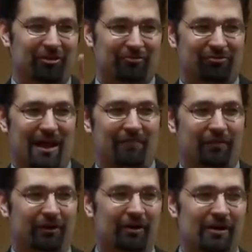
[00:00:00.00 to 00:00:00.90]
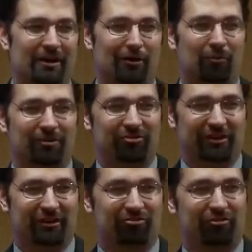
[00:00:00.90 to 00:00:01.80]
Some staff are on one
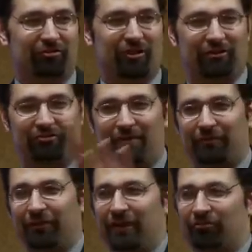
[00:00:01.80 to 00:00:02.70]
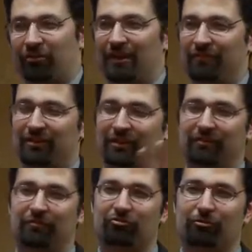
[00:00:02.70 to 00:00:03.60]
side of the issue and other staff are on the other, so they haven't taken
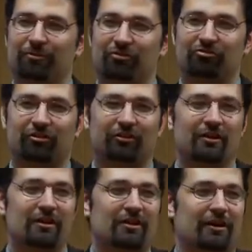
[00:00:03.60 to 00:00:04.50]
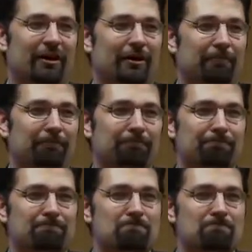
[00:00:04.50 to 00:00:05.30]
an official position. So